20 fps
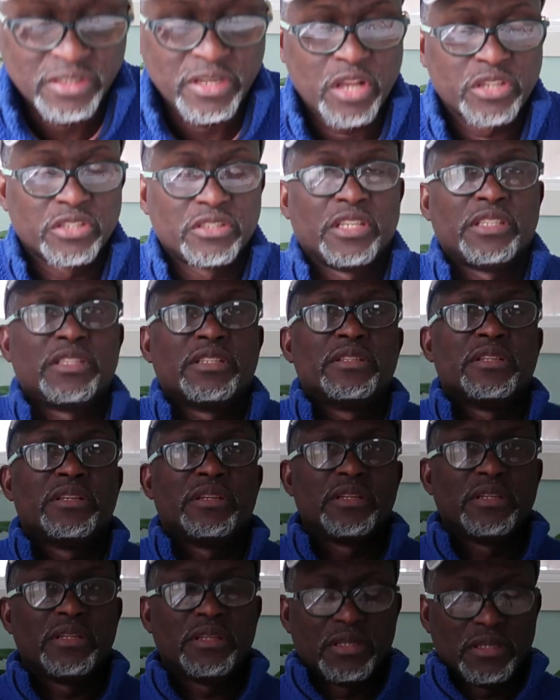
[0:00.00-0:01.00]
and touched it, and
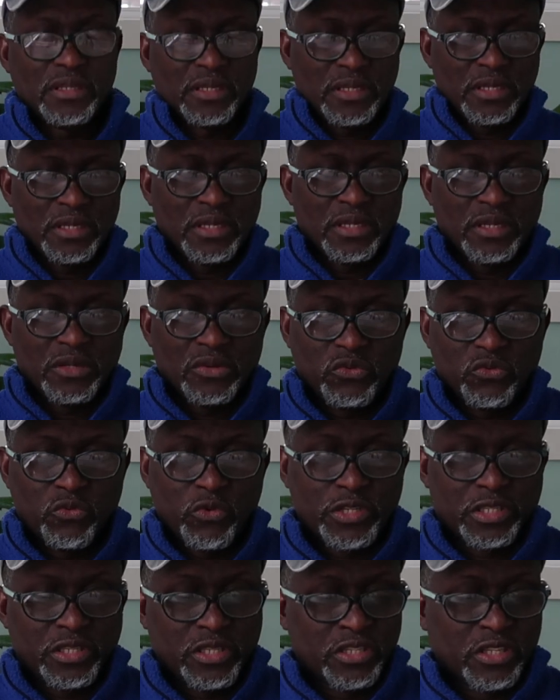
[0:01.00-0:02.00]

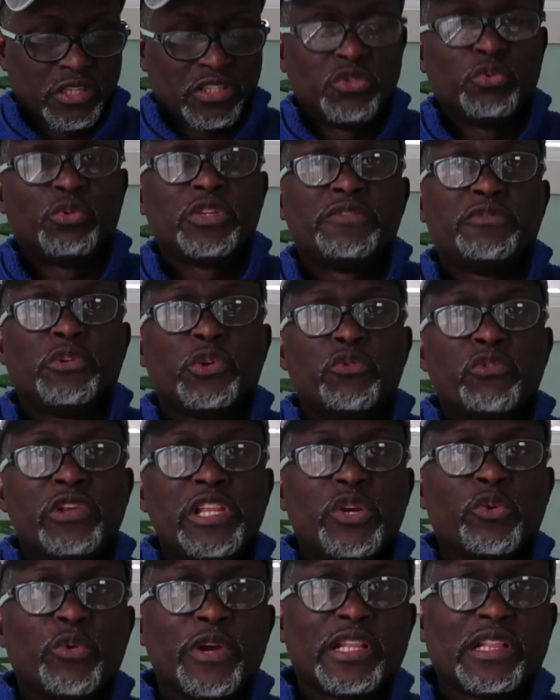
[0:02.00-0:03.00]
wanted to just do this video
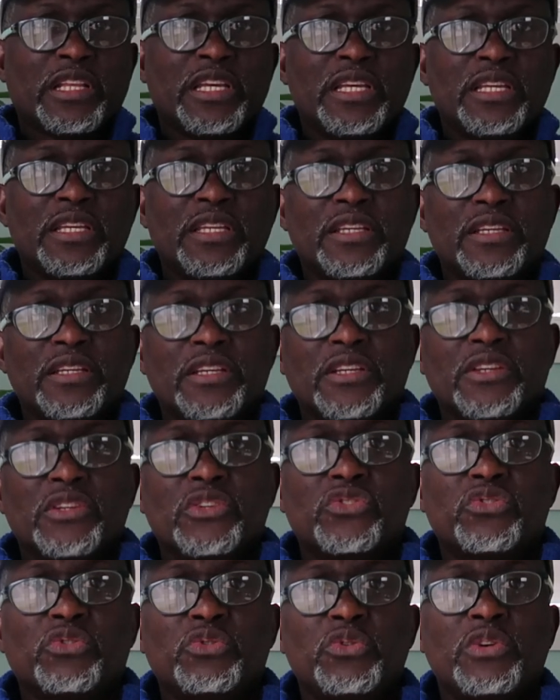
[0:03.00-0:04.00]
really quickly
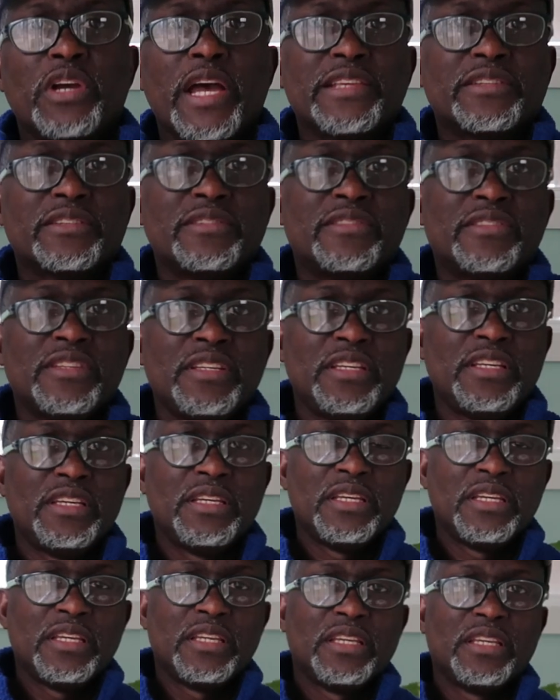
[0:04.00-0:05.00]
so you guys can see
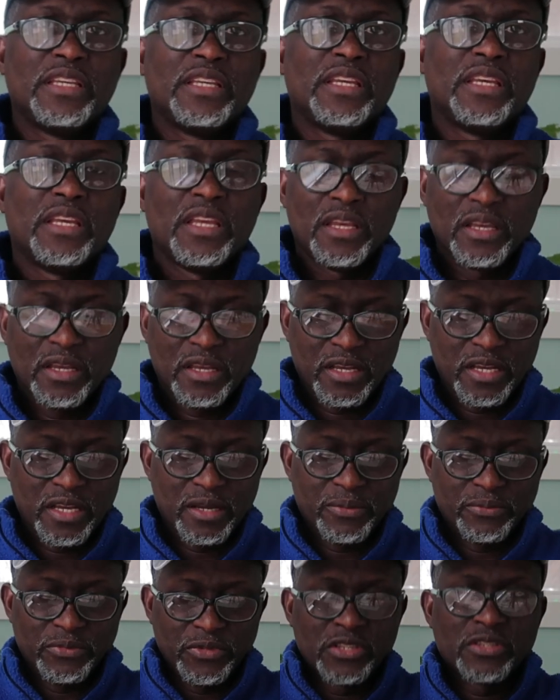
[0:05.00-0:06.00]

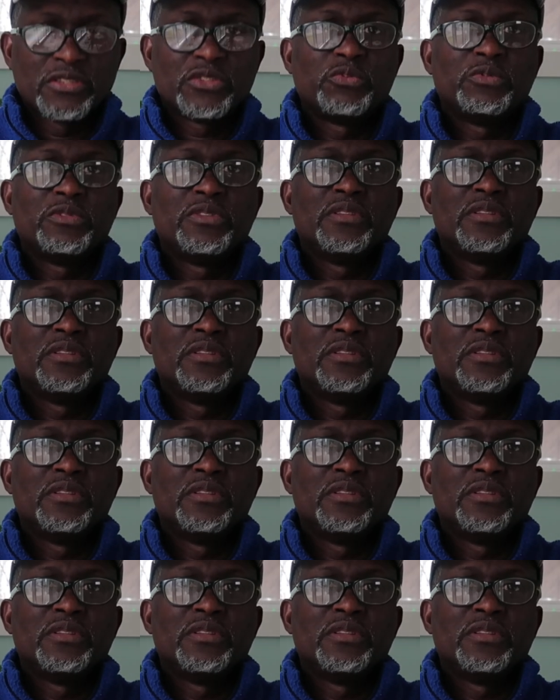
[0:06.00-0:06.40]
this